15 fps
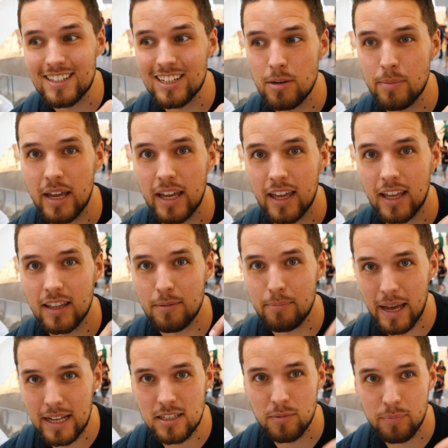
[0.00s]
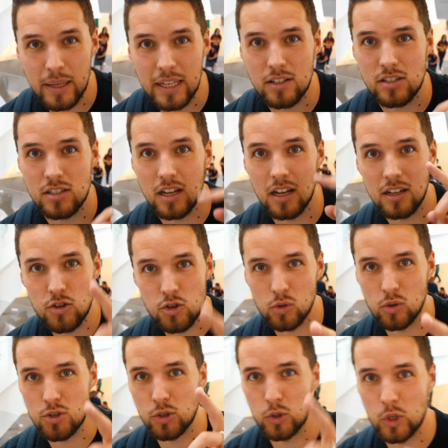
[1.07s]
is going to make the better pizza,
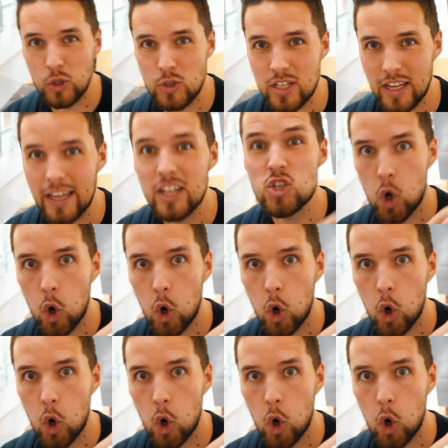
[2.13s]
George or Lucy.